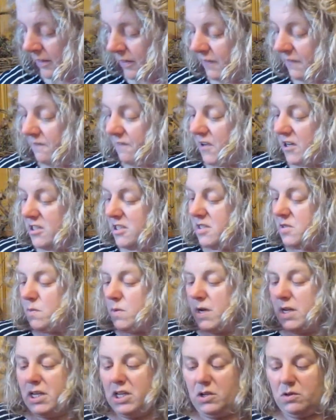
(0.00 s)
The first
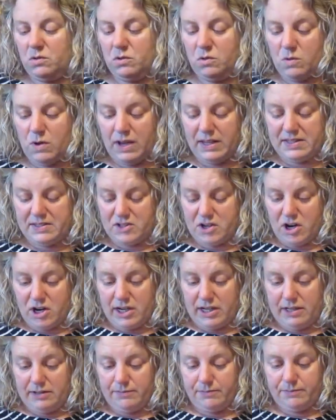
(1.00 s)
one you knew I
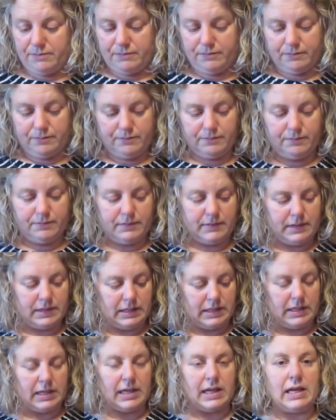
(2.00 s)
started.
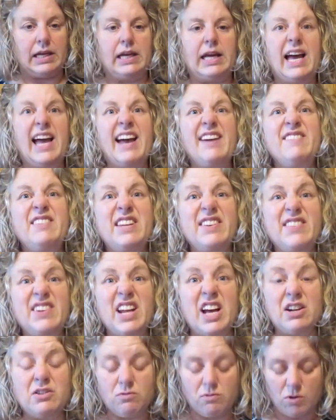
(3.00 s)
I haven't even
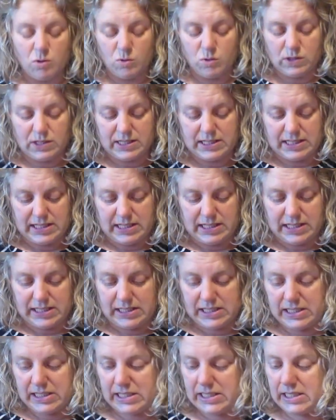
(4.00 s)
unrolled
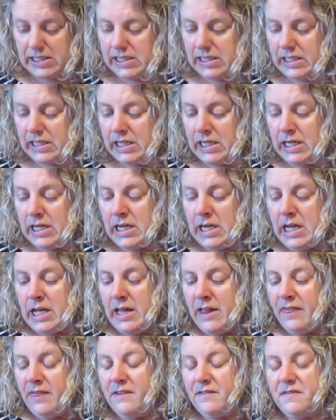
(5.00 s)
these.
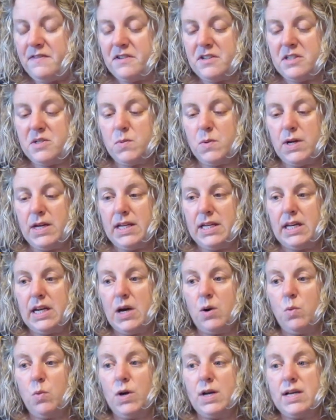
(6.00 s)
The first
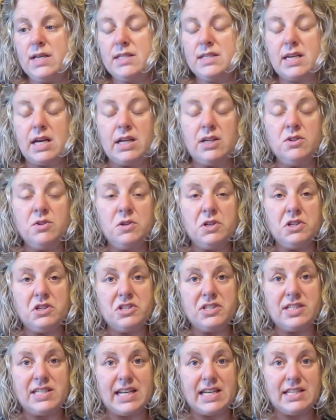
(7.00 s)
one was a New
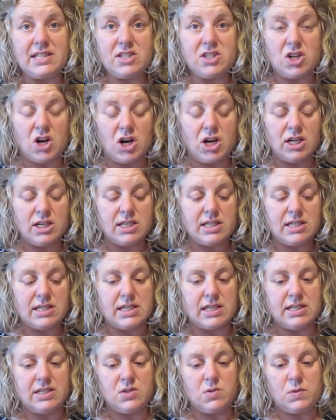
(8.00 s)
Year's Day start
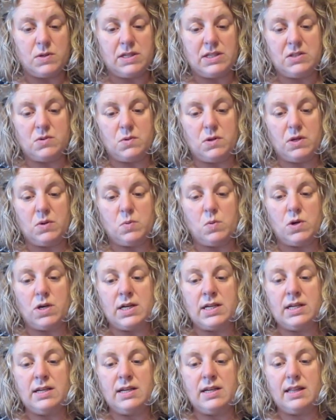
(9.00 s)
in
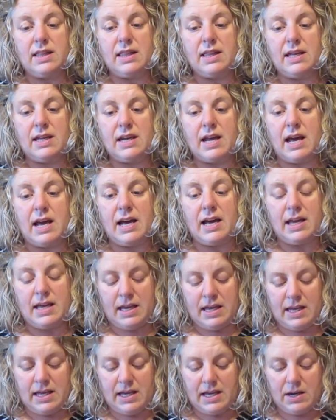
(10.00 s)
2021 that
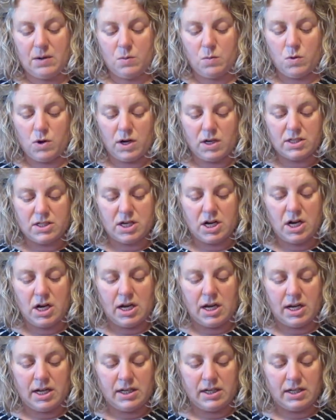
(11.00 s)
I worked
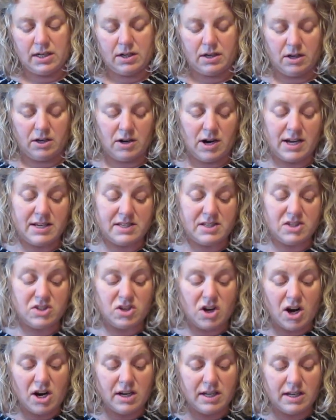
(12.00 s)
on, or I
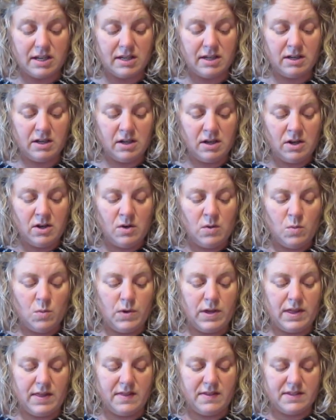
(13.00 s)
started
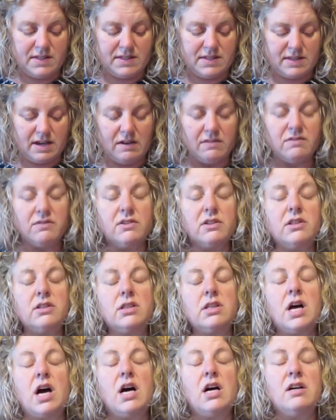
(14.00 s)
with
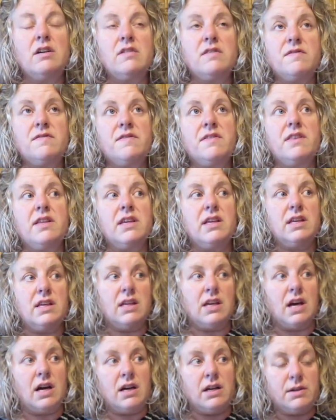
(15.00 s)
several of
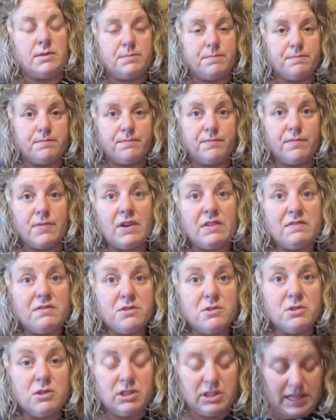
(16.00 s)
the
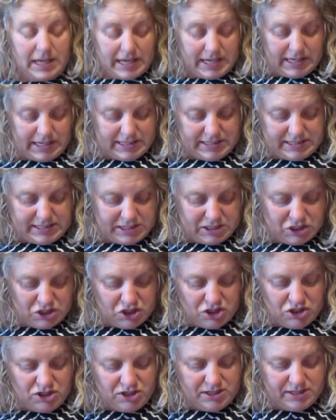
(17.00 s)
Frugal Yankee
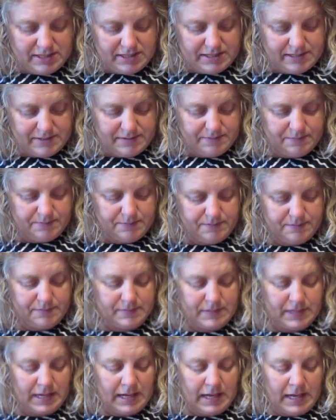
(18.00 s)
Stitchers.
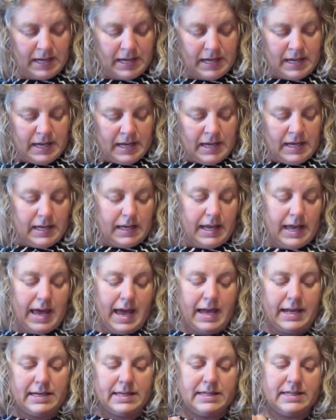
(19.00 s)

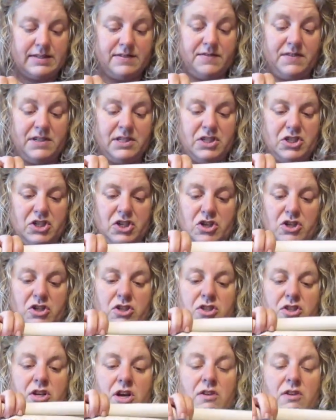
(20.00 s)
Kat has finished hers